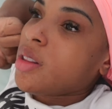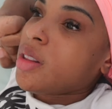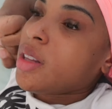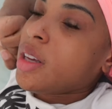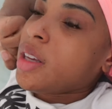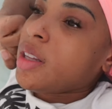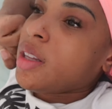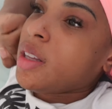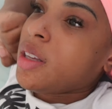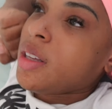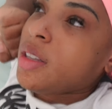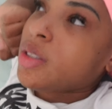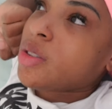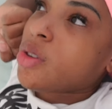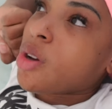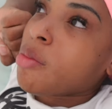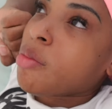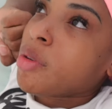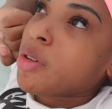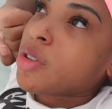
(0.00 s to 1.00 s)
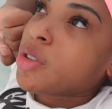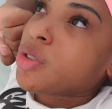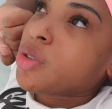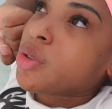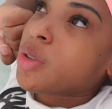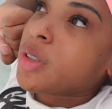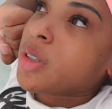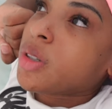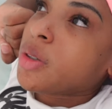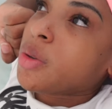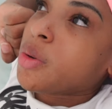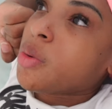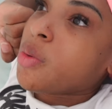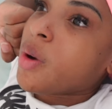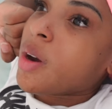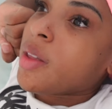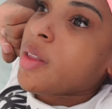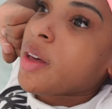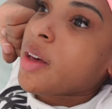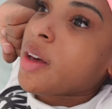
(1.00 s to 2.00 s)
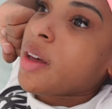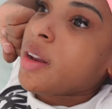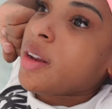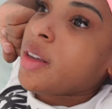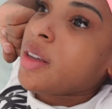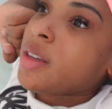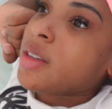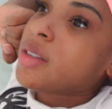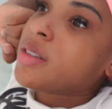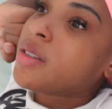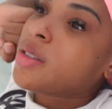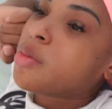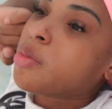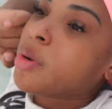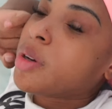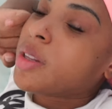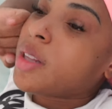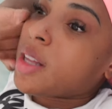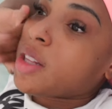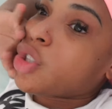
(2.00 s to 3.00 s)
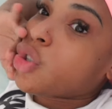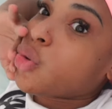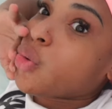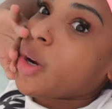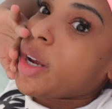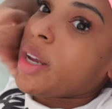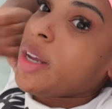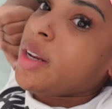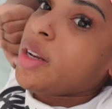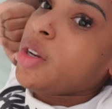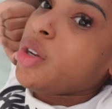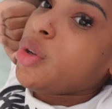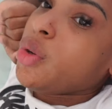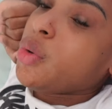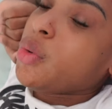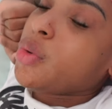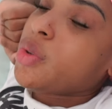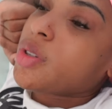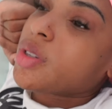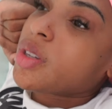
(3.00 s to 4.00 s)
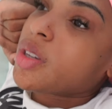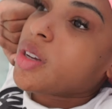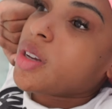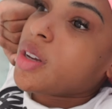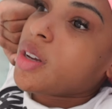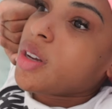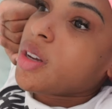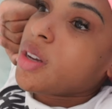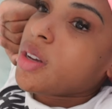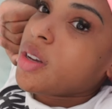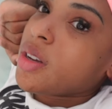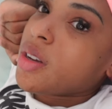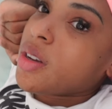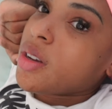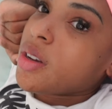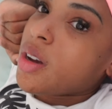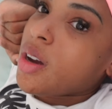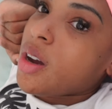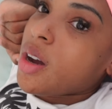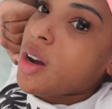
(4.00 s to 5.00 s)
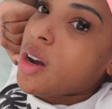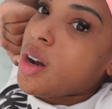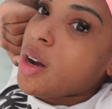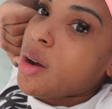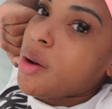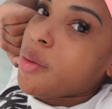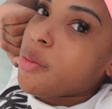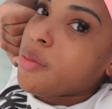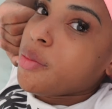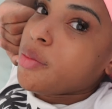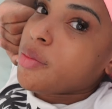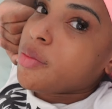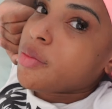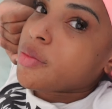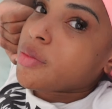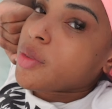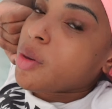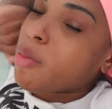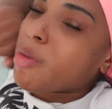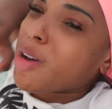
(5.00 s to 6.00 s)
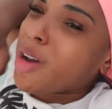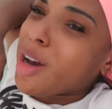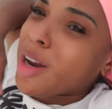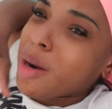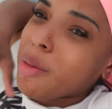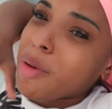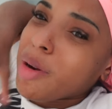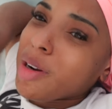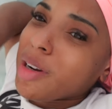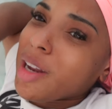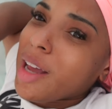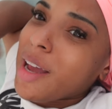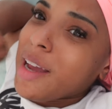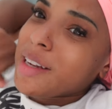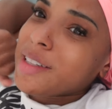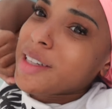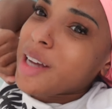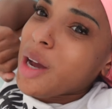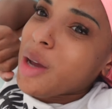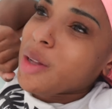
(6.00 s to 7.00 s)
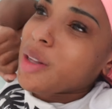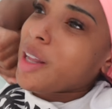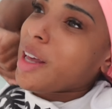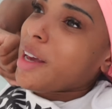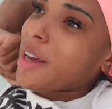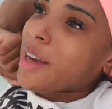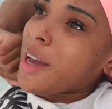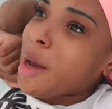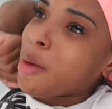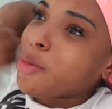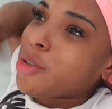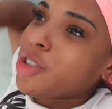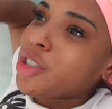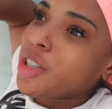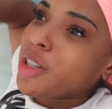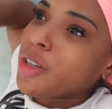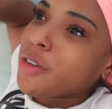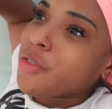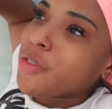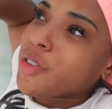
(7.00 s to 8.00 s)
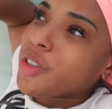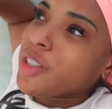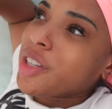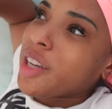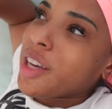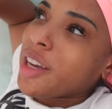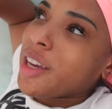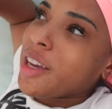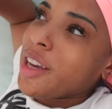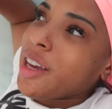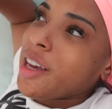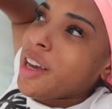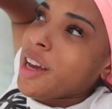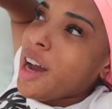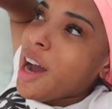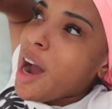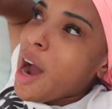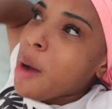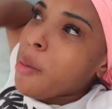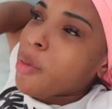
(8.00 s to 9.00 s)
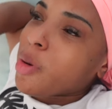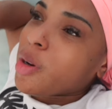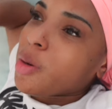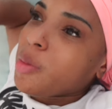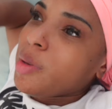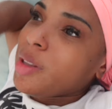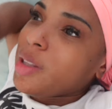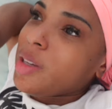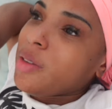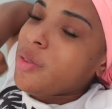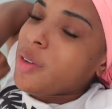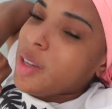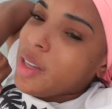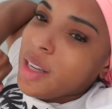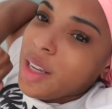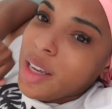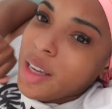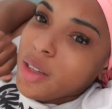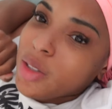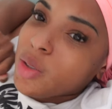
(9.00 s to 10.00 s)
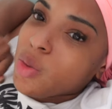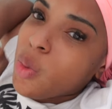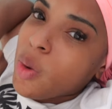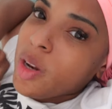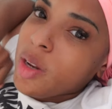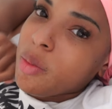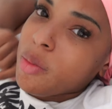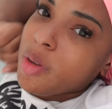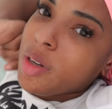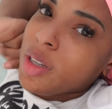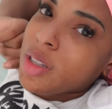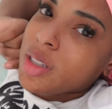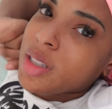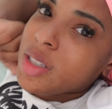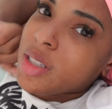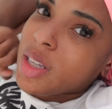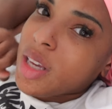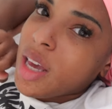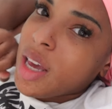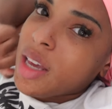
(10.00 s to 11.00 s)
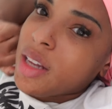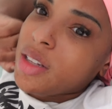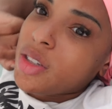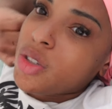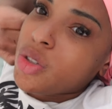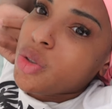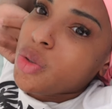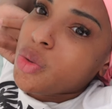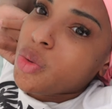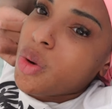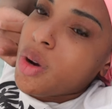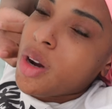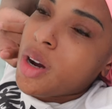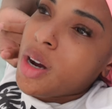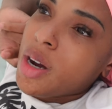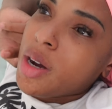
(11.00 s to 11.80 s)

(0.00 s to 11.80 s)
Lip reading: lately, so I'm not sure why that is, but that's great news. Oh my god, I'm here lying down like I'm chilling for the day. I'm going to be leaving in like 20 minutes to head to